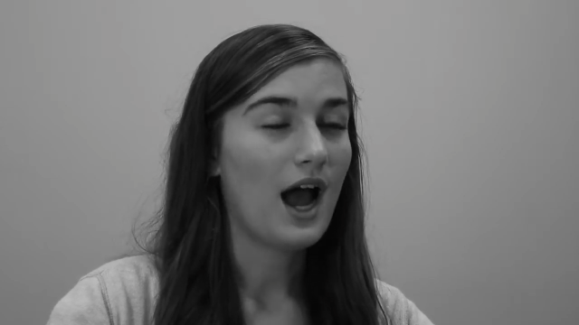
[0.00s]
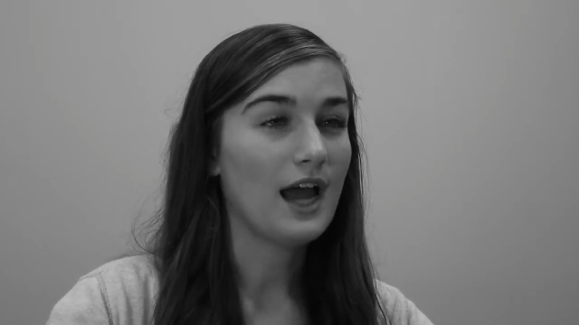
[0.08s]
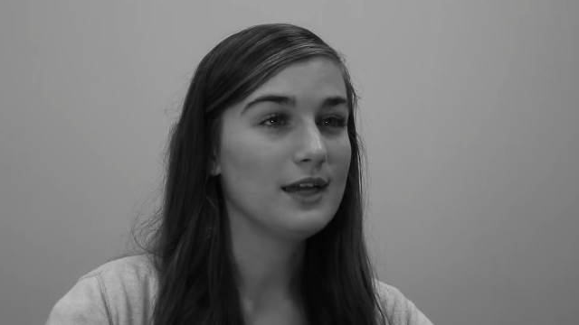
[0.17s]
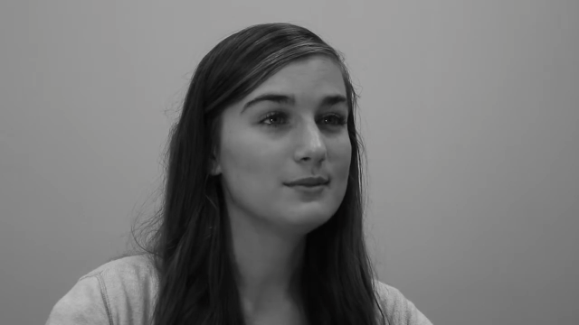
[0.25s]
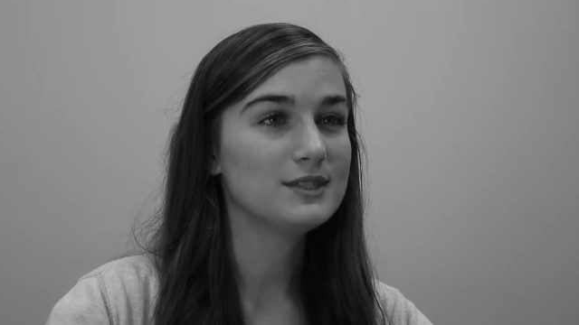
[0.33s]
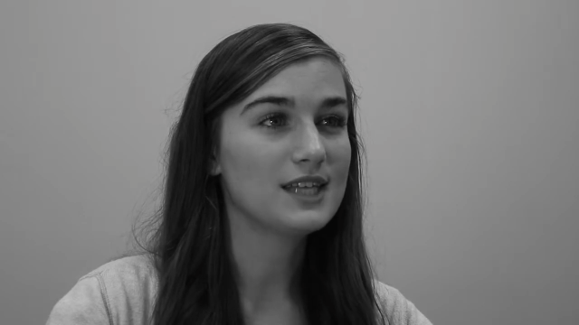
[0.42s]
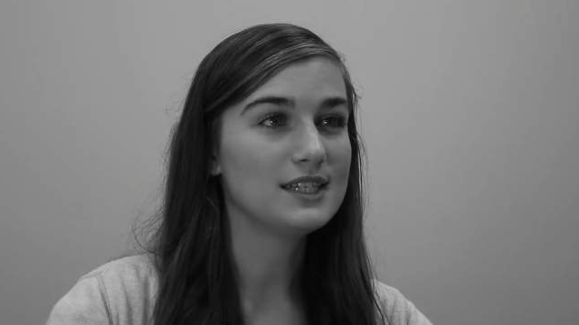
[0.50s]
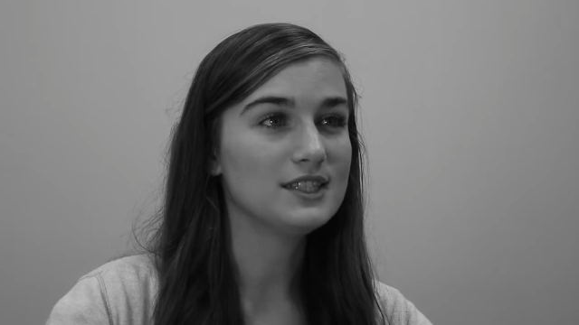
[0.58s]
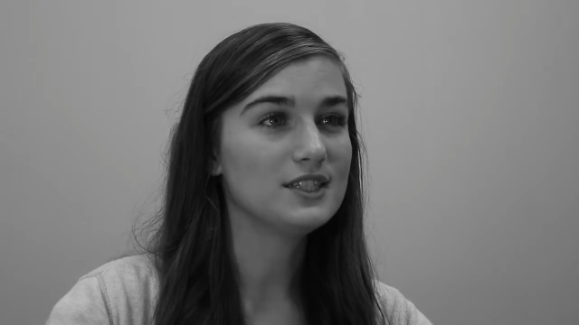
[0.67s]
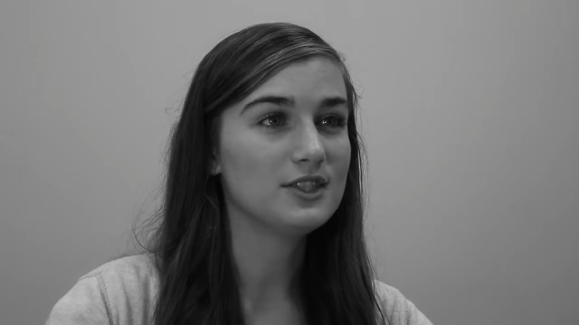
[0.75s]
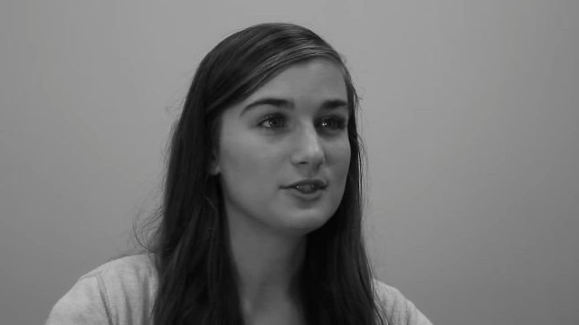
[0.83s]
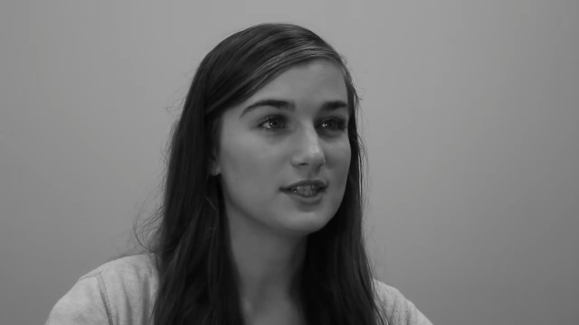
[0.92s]
I am
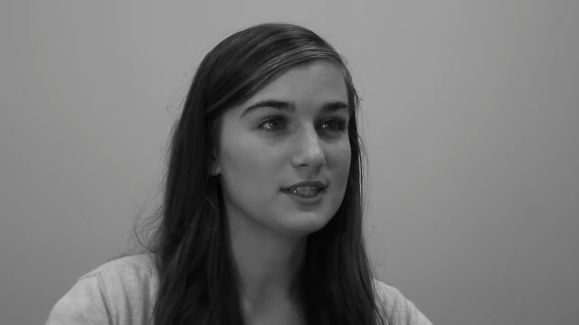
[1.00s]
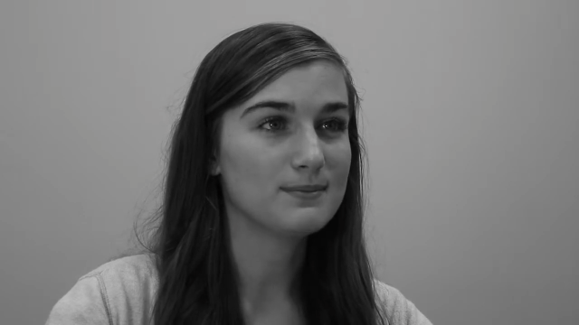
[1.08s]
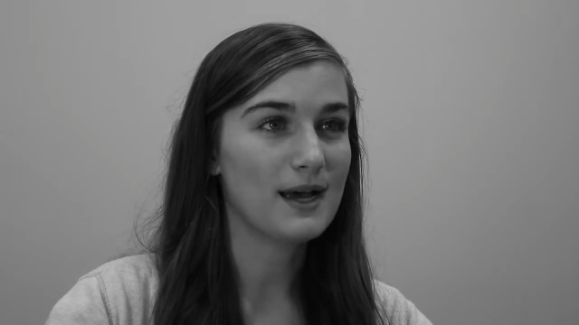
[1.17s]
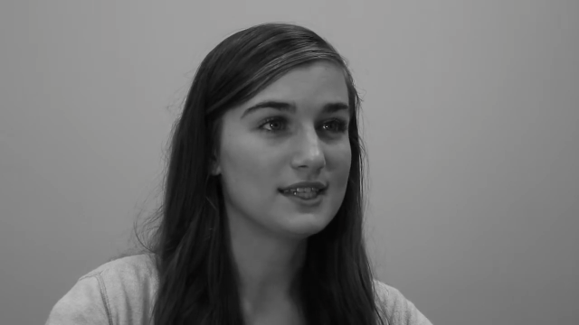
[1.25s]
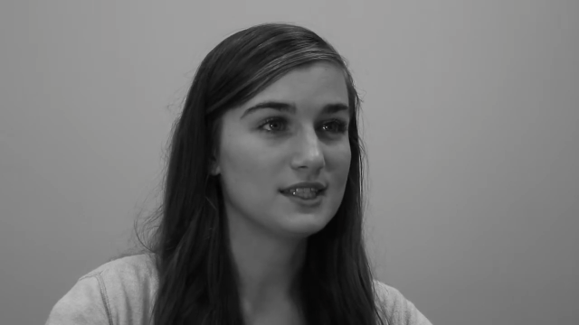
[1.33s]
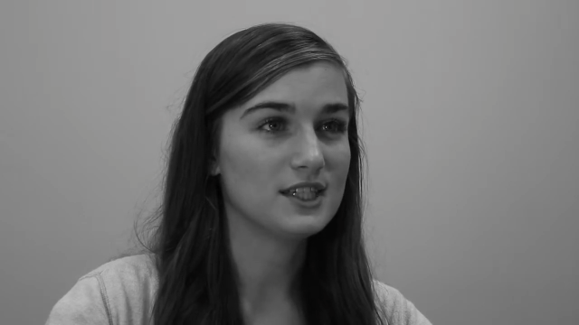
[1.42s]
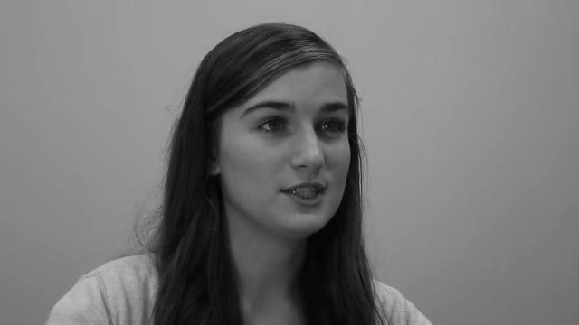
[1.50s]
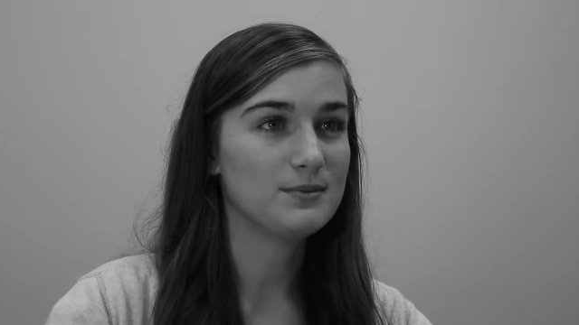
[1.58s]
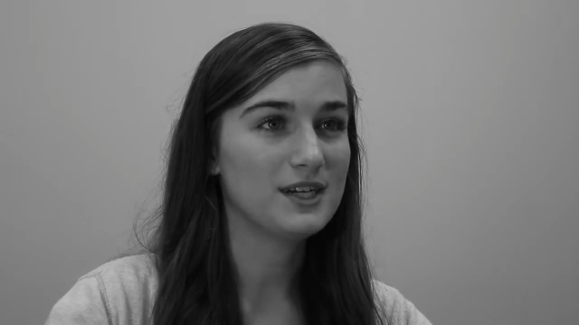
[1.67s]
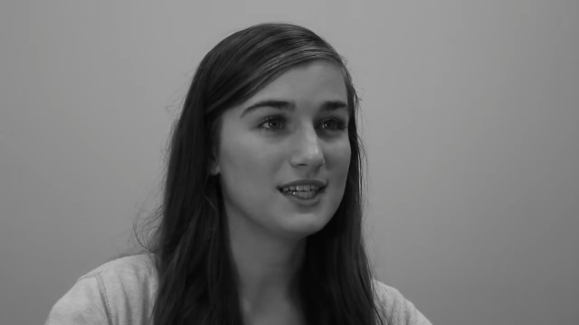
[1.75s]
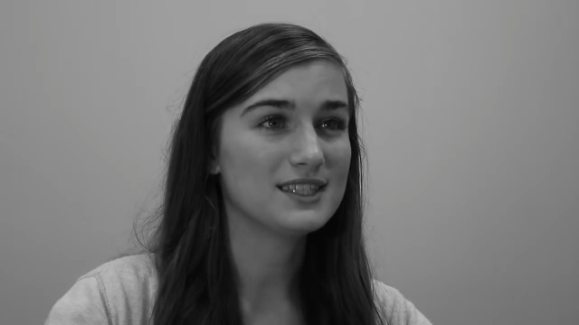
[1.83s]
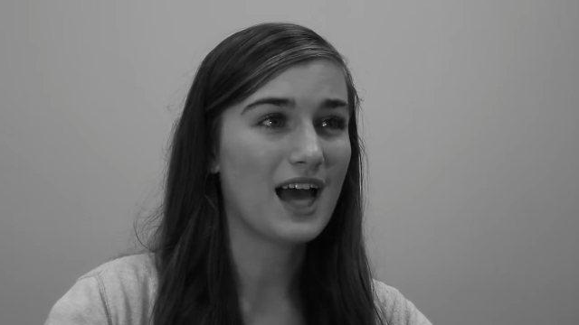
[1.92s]
sending you this message
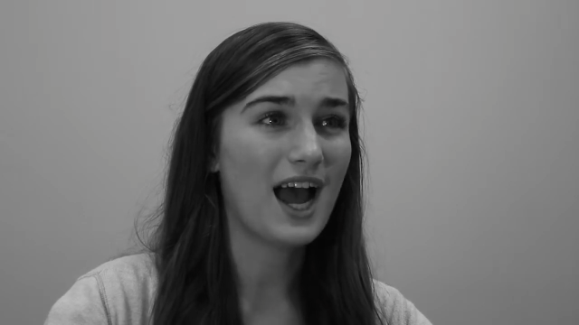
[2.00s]
because